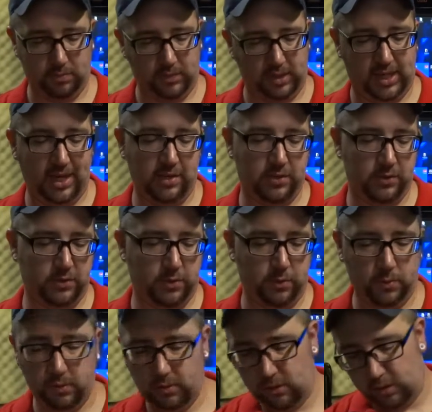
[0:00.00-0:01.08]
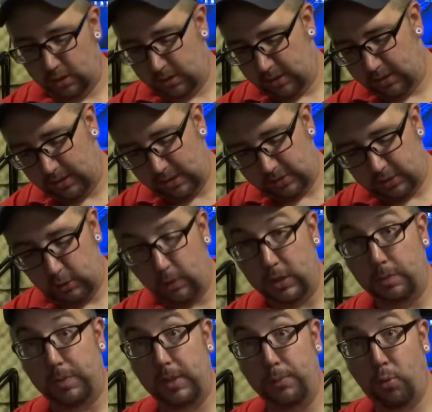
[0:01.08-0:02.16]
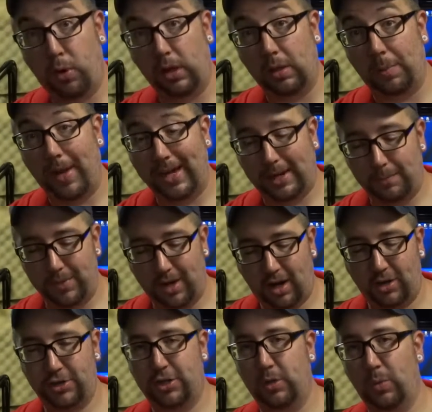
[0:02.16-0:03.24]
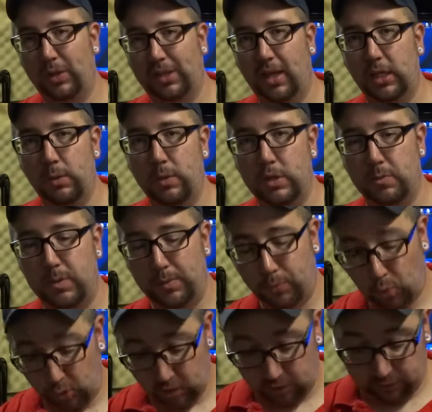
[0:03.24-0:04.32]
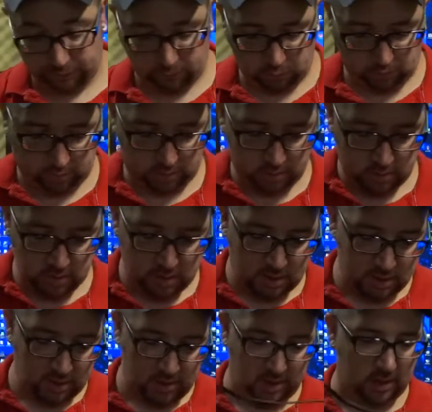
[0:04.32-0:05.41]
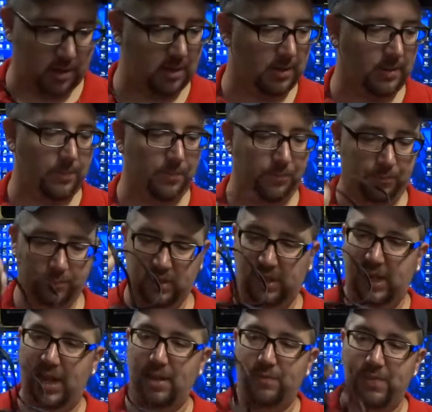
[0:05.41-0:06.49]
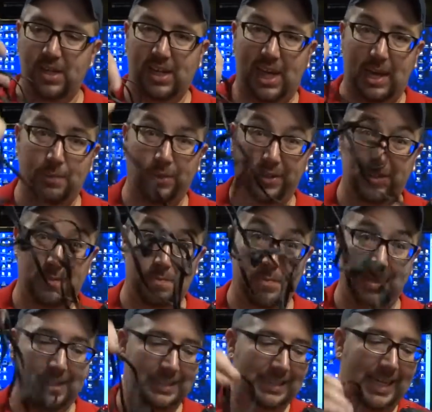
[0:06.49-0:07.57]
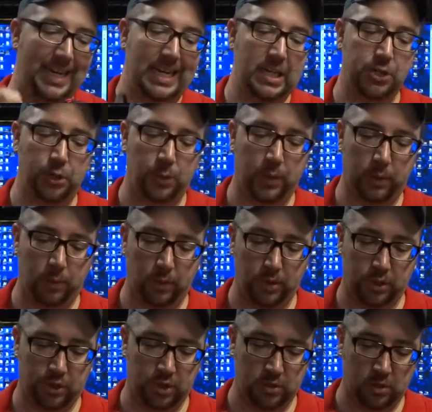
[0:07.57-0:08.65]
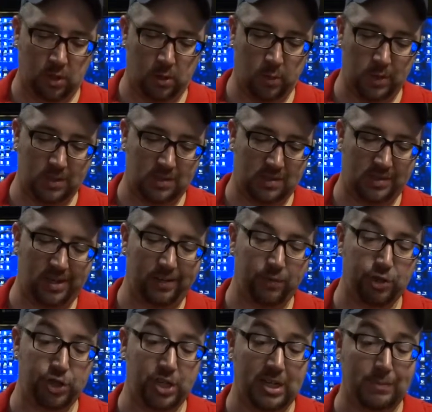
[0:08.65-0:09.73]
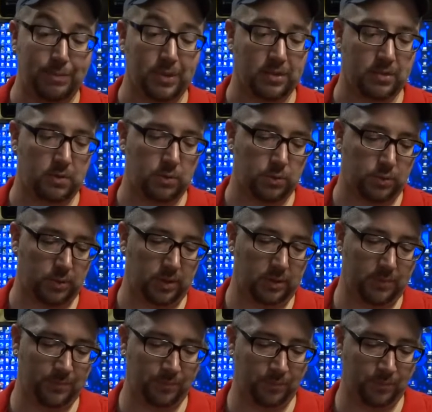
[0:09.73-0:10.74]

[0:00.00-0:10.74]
The casing's cool. It has a USB port in the back. I'm not sure what that USB port is for. The AV cable is built into it, which is always a sign of cheapness usually.